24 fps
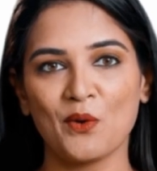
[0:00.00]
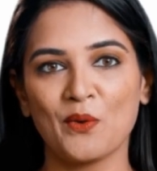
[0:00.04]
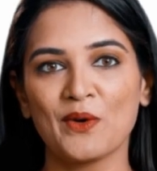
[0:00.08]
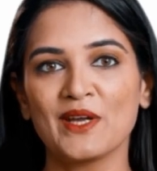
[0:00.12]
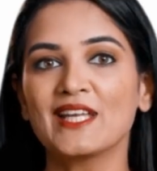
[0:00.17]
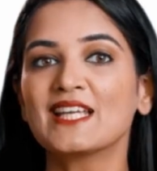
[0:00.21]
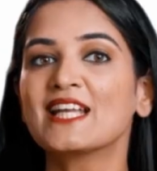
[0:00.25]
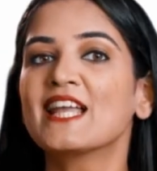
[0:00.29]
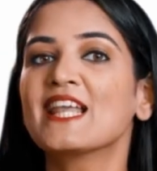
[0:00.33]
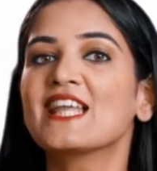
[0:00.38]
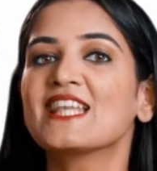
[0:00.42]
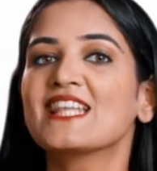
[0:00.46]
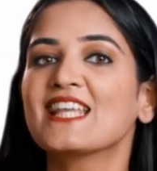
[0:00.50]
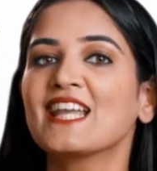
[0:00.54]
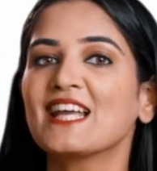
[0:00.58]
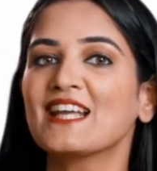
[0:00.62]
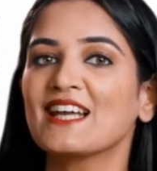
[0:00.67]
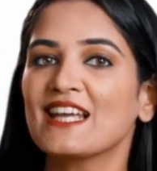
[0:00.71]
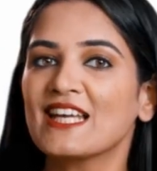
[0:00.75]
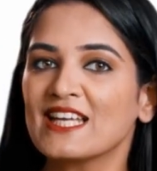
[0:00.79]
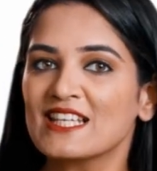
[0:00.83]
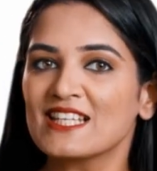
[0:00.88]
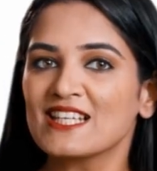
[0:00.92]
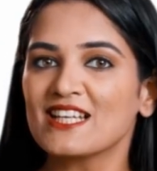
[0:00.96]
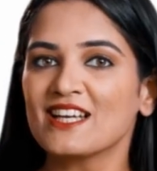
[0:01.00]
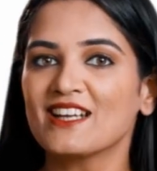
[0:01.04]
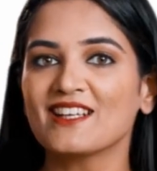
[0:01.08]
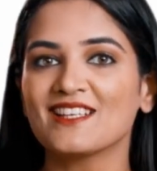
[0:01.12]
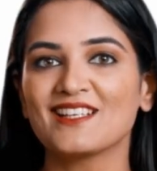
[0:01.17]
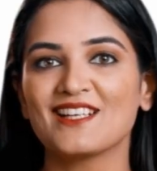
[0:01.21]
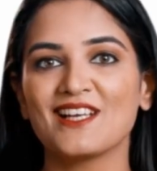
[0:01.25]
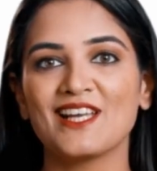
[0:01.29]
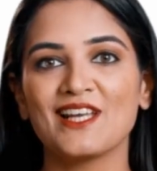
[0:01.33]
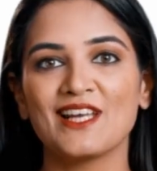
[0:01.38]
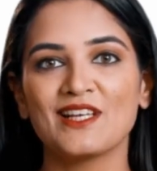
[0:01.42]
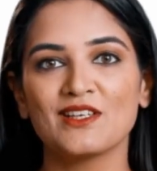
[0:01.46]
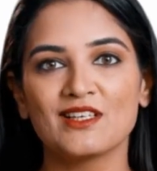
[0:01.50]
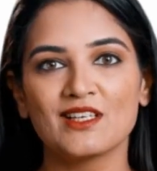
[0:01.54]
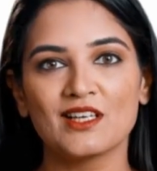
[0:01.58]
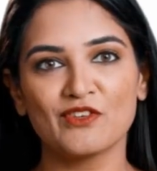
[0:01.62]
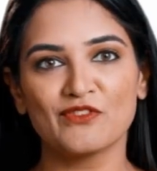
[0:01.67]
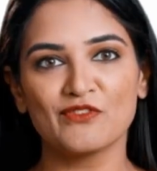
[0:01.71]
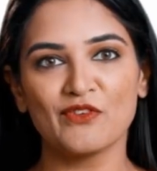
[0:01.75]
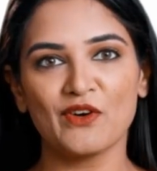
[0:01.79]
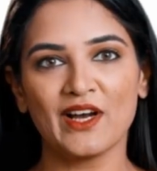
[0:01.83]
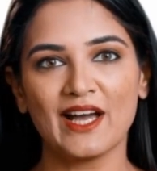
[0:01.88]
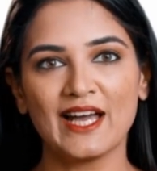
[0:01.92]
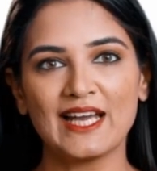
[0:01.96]
OET series.
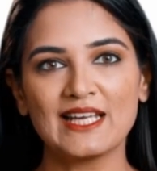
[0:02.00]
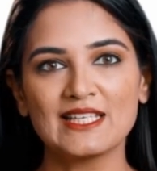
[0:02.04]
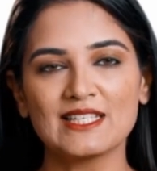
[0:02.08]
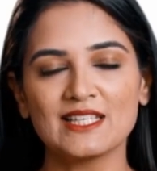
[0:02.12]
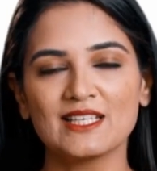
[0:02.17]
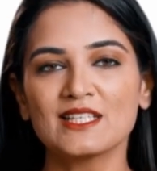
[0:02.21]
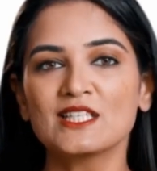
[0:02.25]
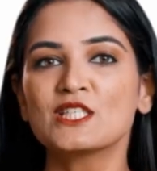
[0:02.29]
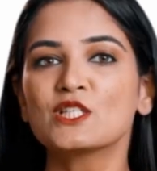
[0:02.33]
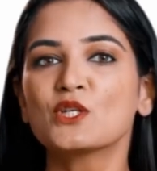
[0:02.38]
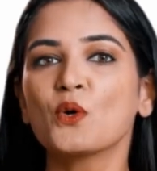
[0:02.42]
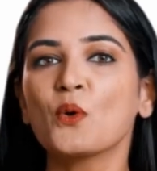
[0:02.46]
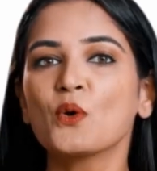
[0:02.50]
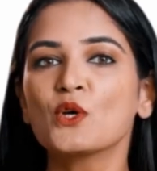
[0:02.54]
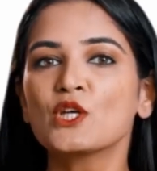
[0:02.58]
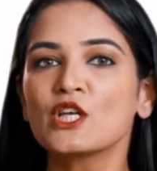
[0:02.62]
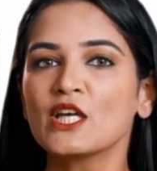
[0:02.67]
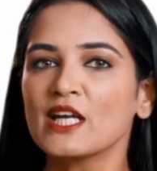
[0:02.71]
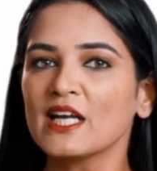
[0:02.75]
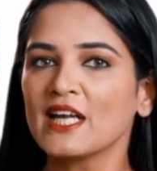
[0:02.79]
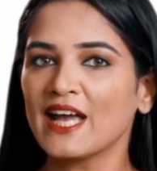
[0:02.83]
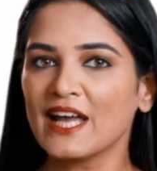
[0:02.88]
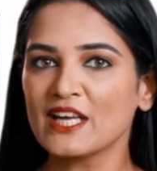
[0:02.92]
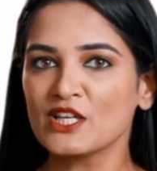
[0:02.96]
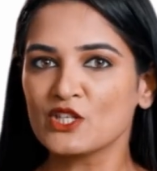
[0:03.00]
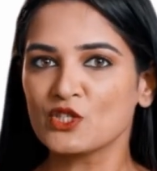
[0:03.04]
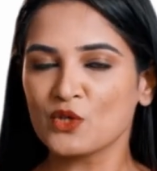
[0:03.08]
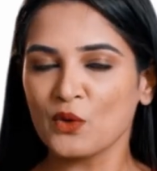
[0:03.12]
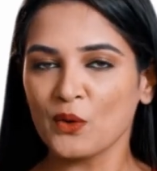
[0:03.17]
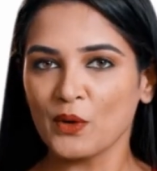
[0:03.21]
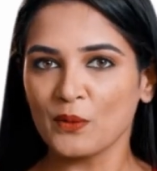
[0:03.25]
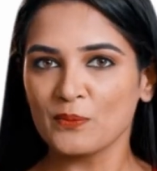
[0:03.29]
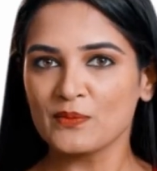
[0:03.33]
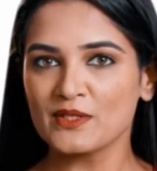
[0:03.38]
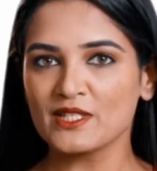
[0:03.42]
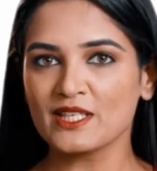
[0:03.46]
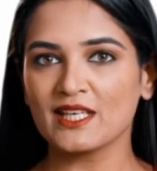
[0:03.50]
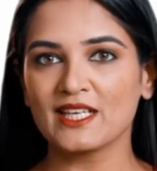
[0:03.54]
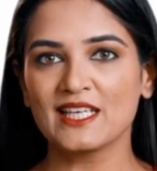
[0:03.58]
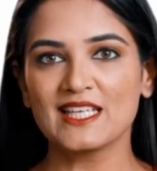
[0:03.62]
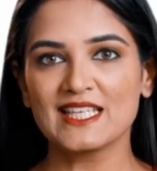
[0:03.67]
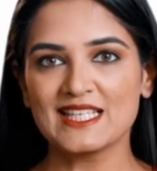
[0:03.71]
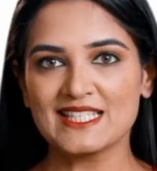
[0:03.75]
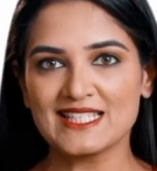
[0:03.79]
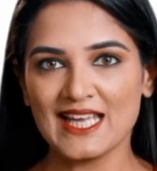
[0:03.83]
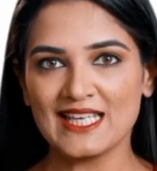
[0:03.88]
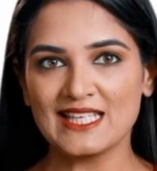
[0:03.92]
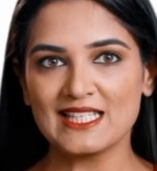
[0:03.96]
For health and social care jobs,
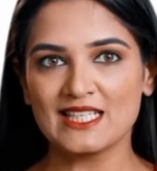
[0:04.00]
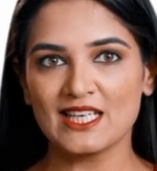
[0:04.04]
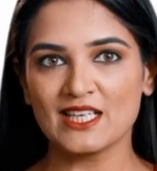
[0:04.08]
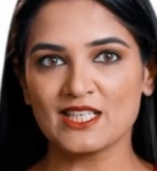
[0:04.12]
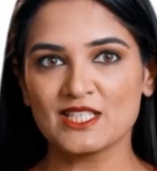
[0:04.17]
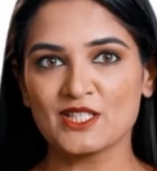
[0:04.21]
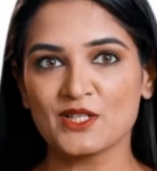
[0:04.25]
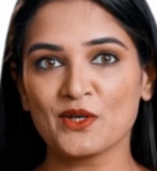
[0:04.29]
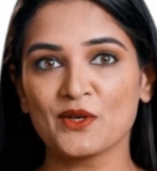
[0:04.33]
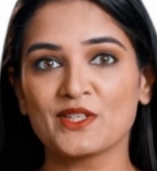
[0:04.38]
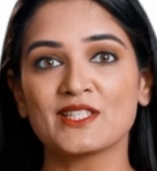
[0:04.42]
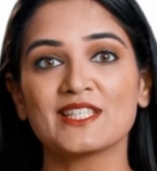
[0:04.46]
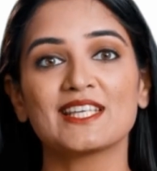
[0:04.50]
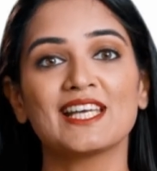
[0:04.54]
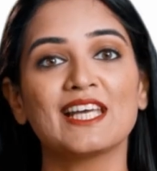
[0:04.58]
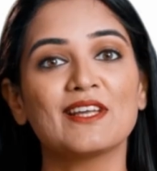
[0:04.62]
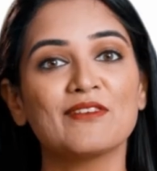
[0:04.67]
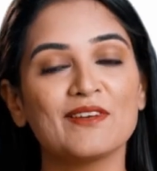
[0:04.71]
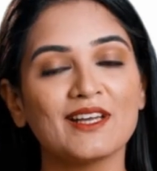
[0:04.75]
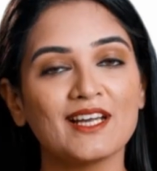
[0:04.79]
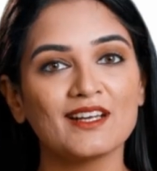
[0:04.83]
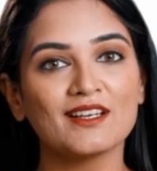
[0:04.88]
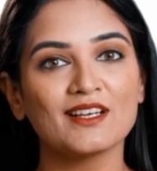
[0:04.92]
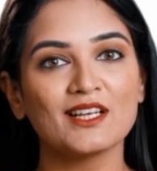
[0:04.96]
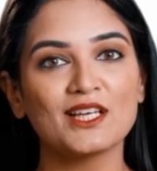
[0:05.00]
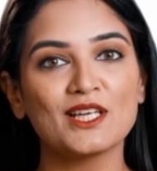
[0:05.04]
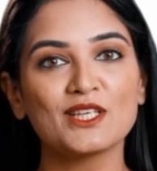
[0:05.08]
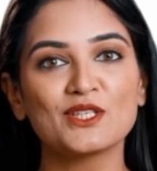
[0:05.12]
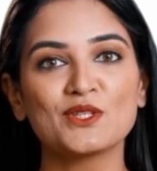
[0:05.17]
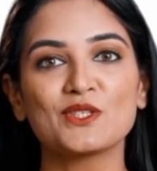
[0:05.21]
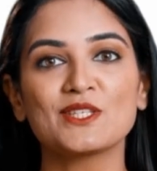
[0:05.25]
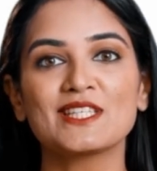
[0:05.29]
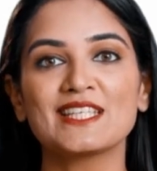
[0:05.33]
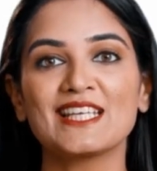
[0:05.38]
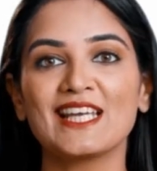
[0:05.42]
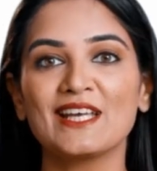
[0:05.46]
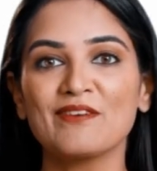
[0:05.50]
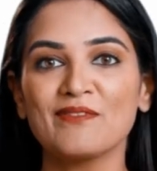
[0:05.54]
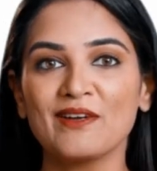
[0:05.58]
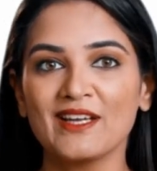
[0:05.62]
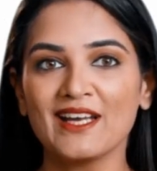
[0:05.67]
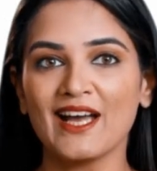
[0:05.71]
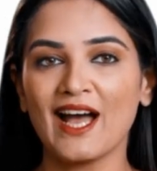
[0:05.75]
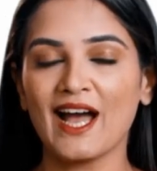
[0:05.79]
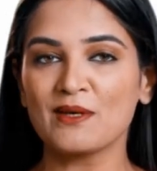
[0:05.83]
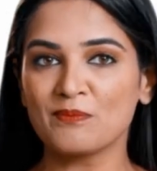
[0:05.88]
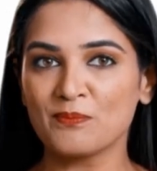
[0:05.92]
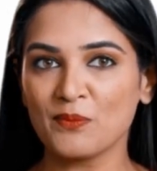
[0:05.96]
send us your CV to
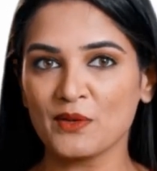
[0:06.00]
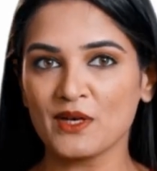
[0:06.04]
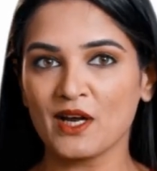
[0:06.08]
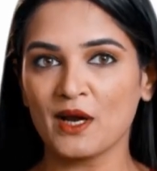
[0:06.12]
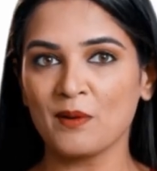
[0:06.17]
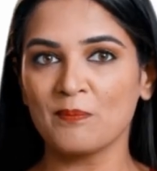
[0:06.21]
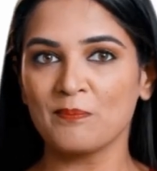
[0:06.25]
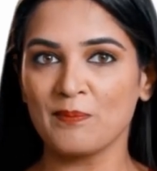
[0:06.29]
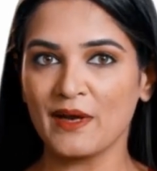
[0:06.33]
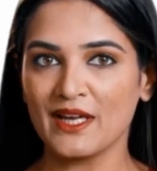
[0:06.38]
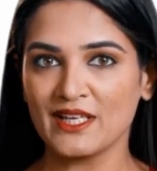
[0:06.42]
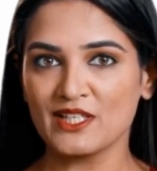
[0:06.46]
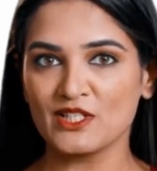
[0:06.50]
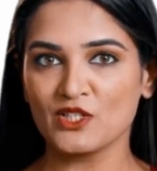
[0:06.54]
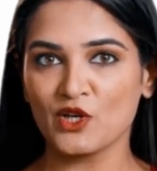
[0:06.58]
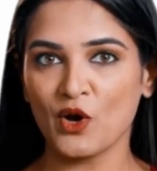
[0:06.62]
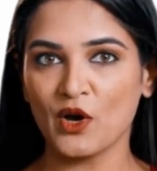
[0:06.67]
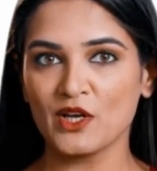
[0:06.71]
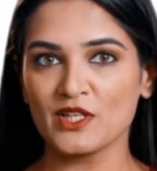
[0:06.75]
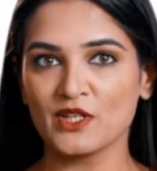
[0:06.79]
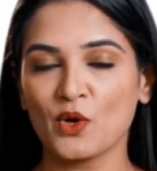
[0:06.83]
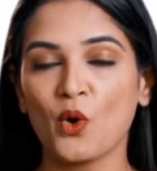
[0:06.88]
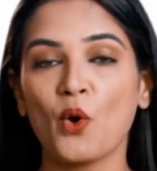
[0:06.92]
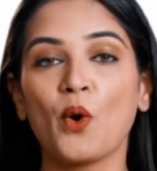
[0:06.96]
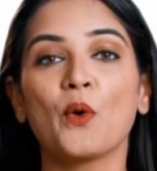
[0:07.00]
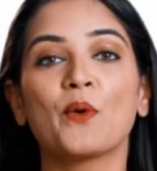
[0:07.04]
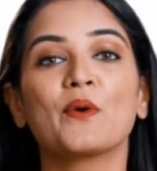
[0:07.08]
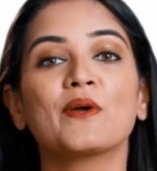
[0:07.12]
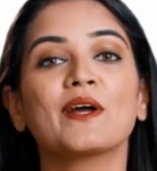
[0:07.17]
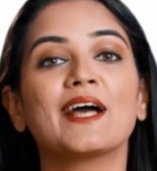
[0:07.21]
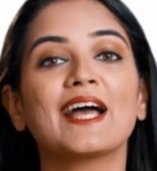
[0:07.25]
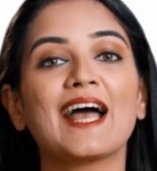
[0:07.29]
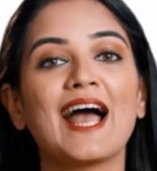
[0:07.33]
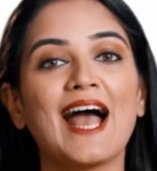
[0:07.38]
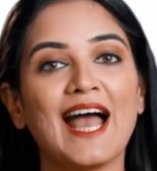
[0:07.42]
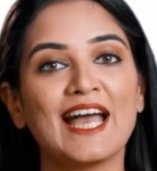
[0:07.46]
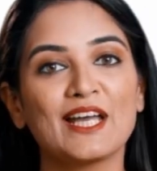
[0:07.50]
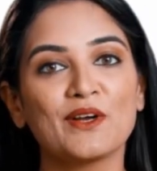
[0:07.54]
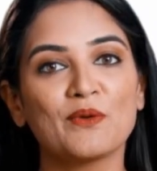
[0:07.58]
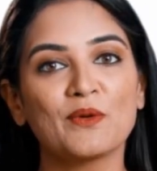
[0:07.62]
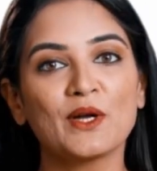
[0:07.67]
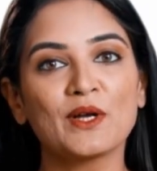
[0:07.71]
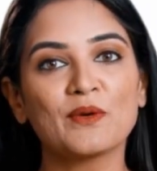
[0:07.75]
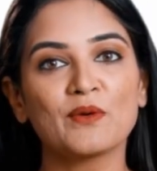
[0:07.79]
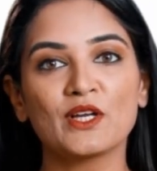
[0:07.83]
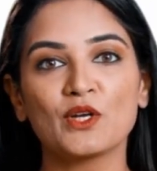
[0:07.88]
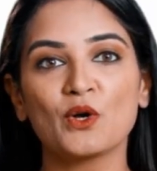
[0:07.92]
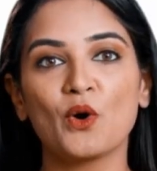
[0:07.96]
cv@bookamed.com and
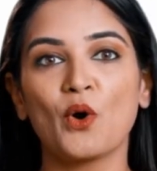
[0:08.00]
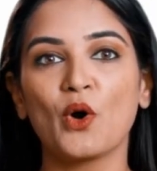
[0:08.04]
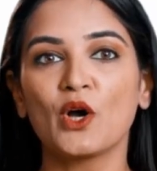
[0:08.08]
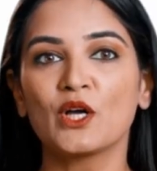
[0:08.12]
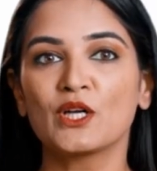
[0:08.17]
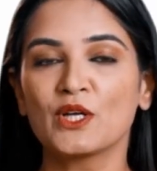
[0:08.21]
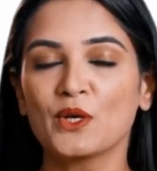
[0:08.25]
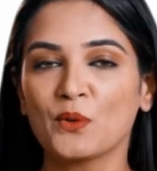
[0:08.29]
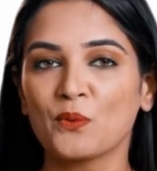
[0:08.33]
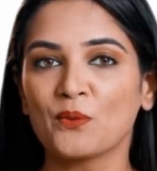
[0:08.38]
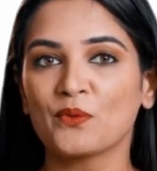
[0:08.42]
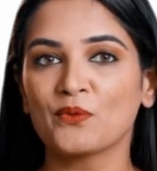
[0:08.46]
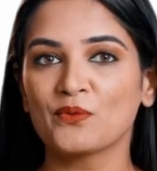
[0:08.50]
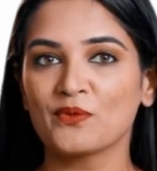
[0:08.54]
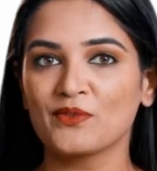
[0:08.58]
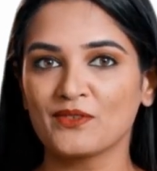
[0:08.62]
we will call you.